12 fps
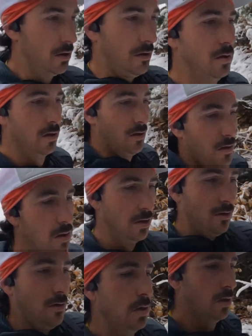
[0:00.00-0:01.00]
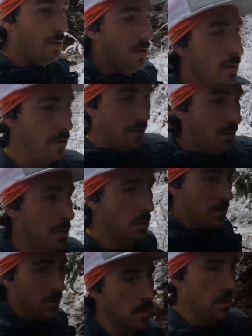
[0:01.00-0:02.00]
and
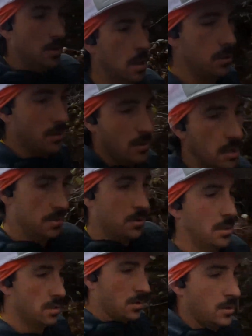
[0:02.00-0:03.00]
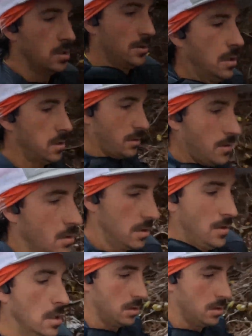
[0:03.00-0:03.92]
I don't say this lightly. This is